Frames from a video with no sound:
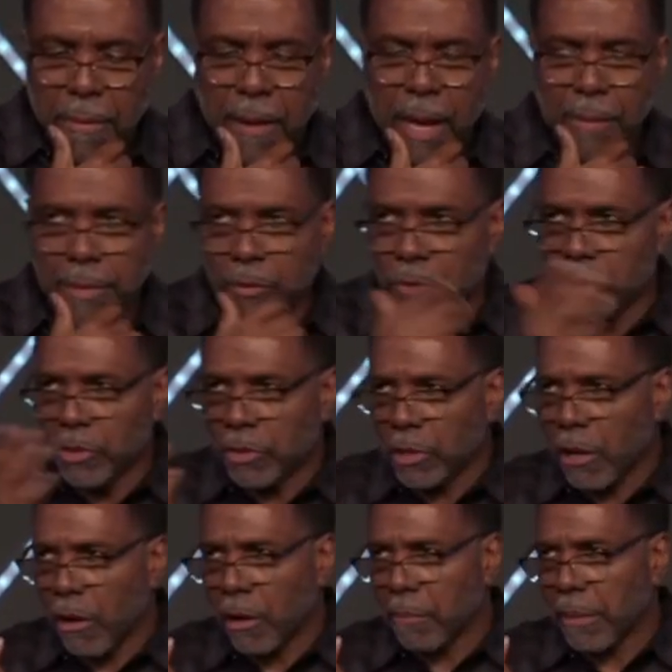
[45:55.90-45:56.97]
I mean, when you
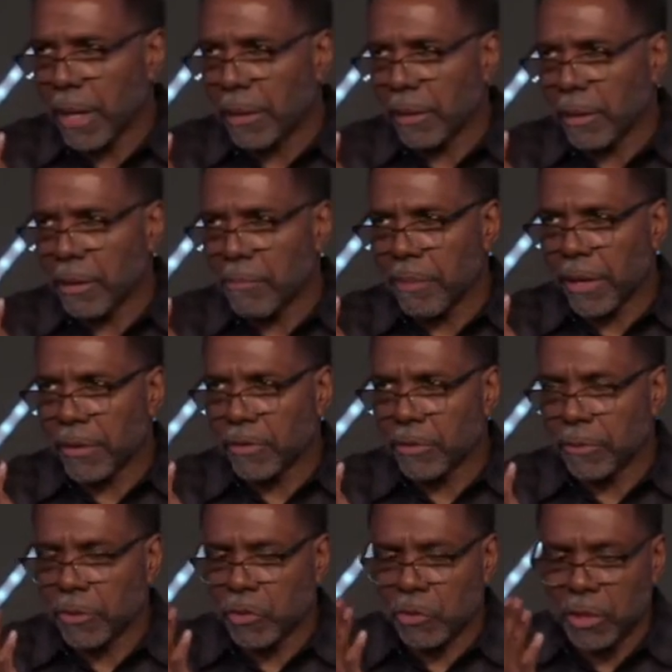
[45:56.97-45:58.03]
talk about the
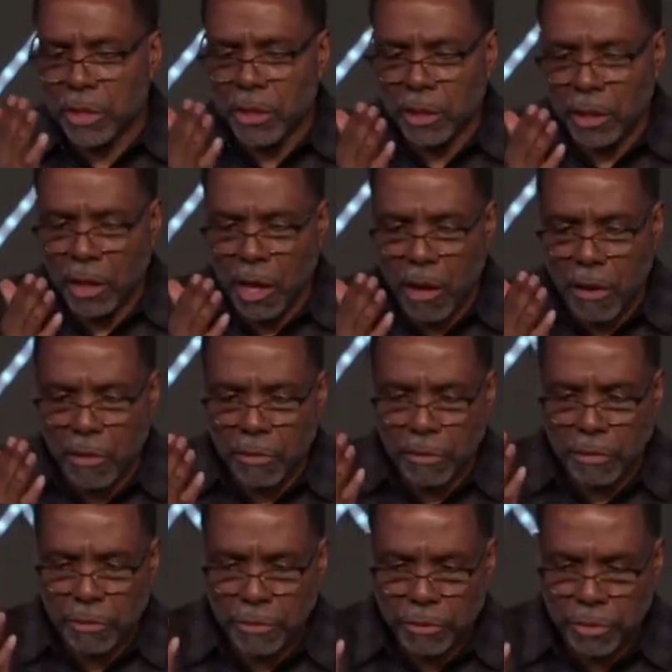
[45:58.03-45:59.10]
comparison between the
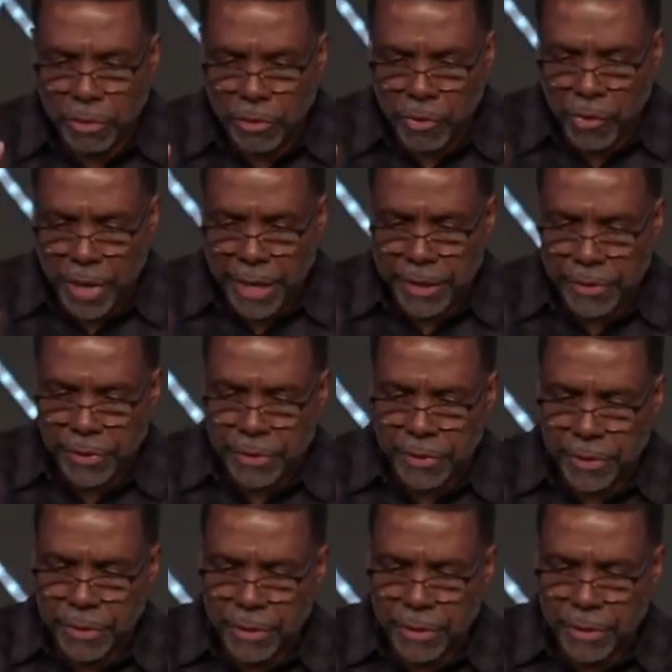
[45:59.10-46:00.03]
law to grace,